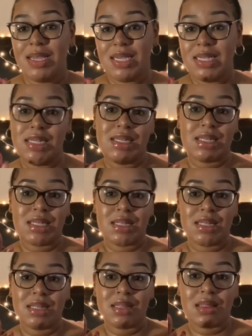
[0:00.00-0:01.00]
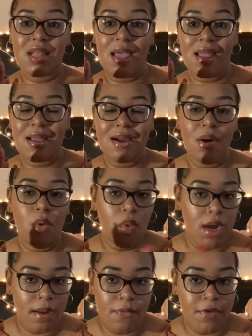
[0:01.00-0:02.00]
is like
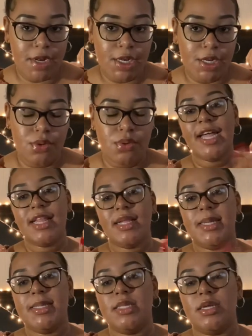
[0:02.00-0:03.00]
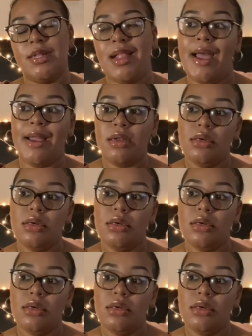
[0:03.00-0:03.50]
what I'm finna do. So listen to like